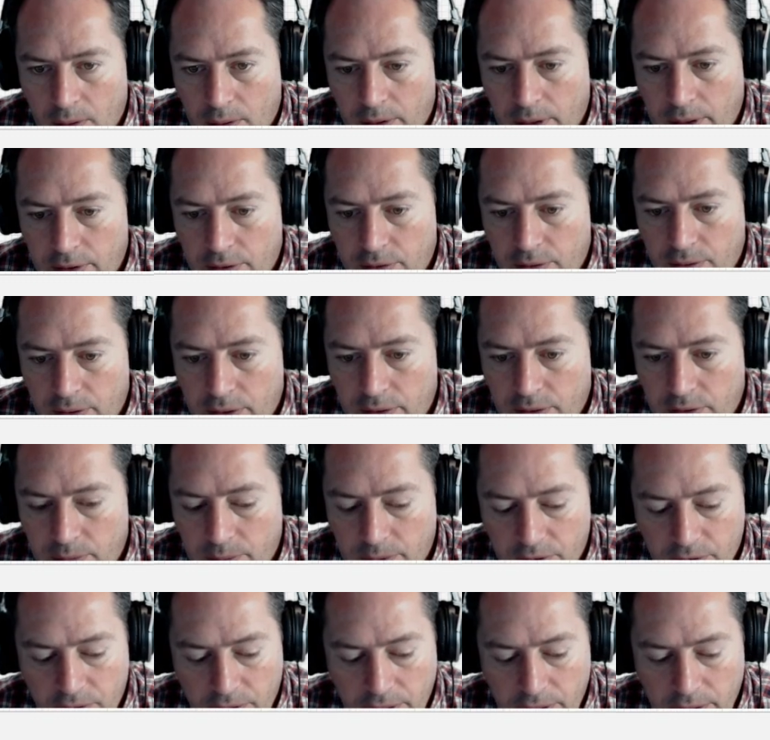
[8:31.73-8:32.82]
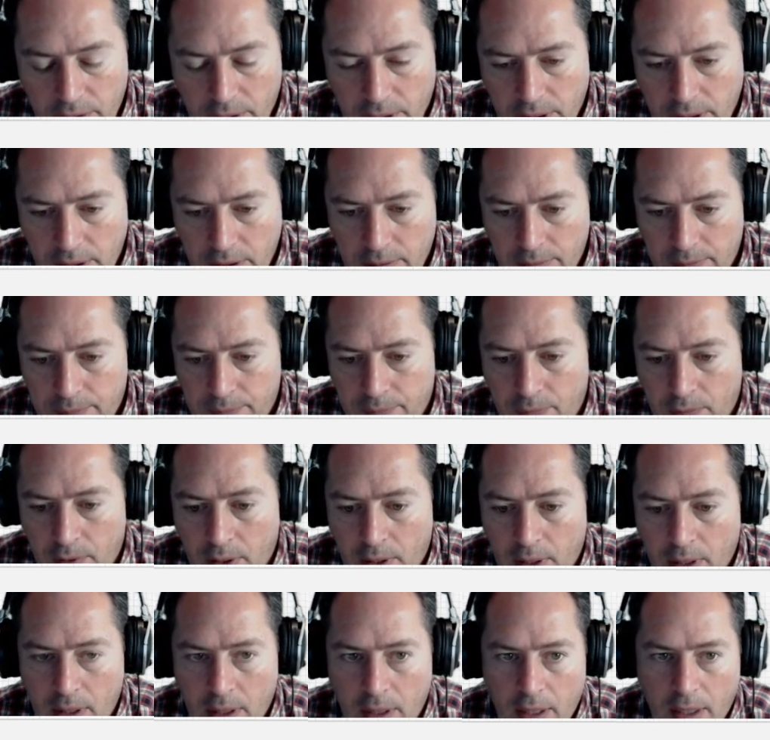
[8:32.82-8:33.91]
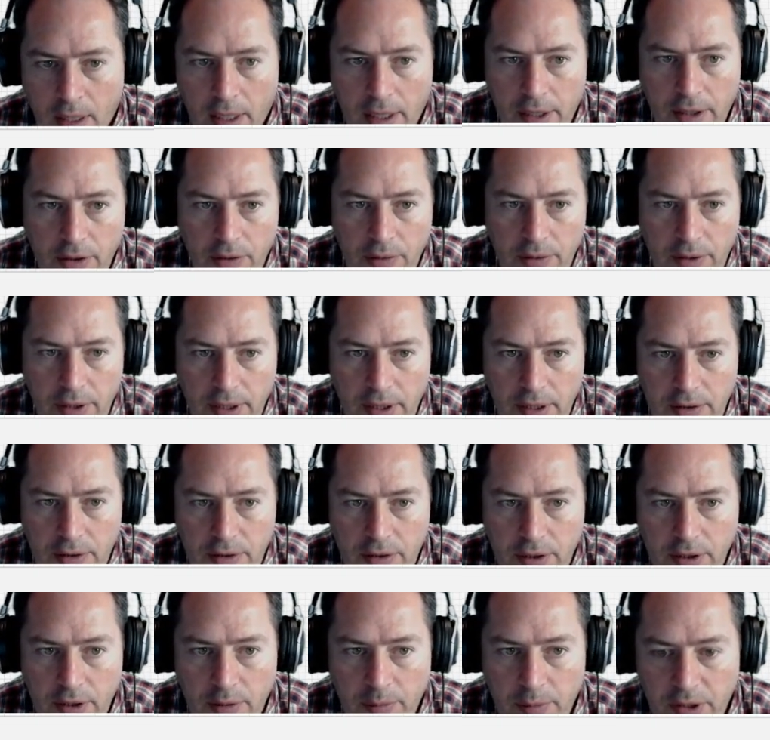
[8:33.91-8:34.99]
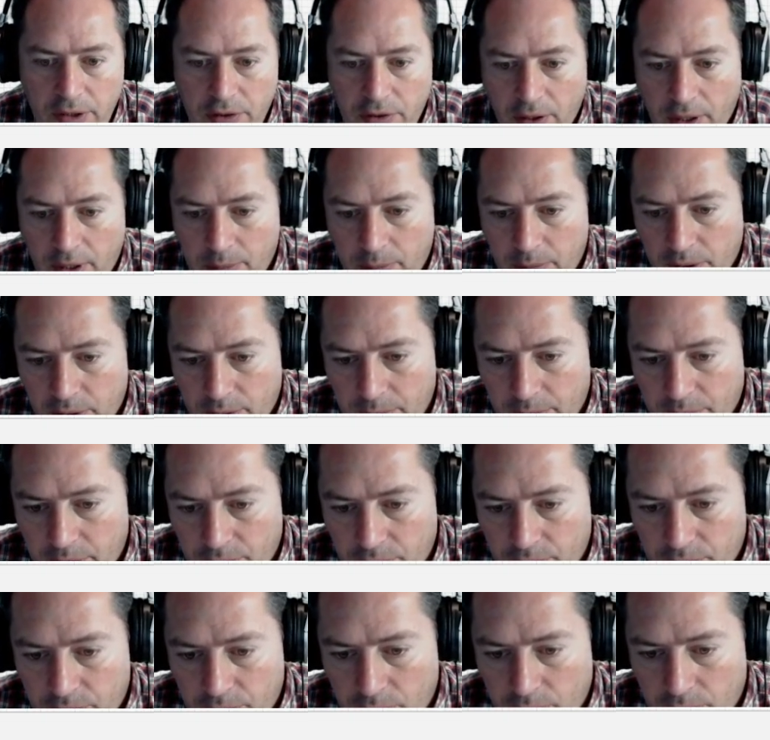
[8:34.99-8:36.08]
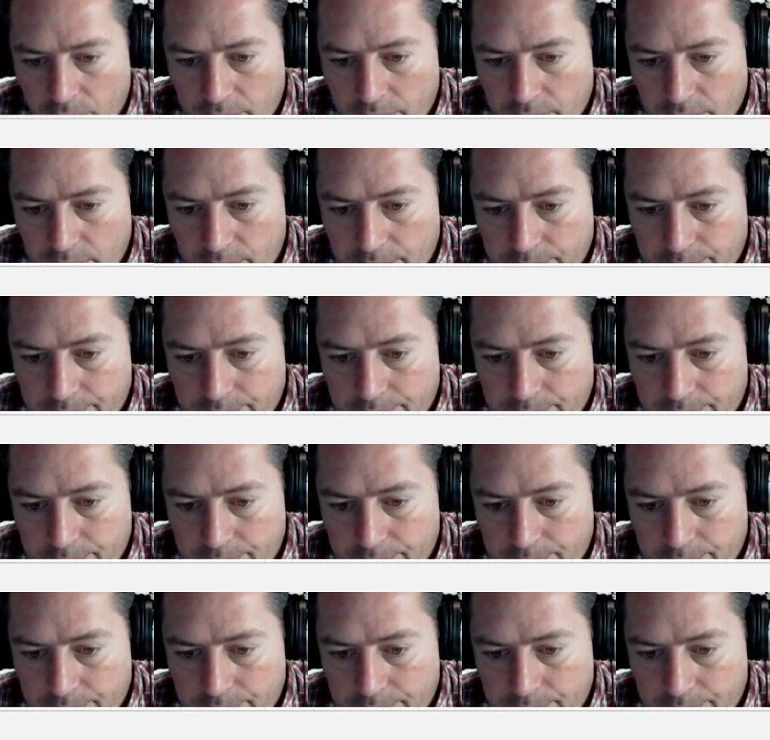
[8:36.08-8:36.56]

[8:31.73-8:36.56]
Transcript: Okay, so there's my center line. I know that it's going to be 10 millimeters over.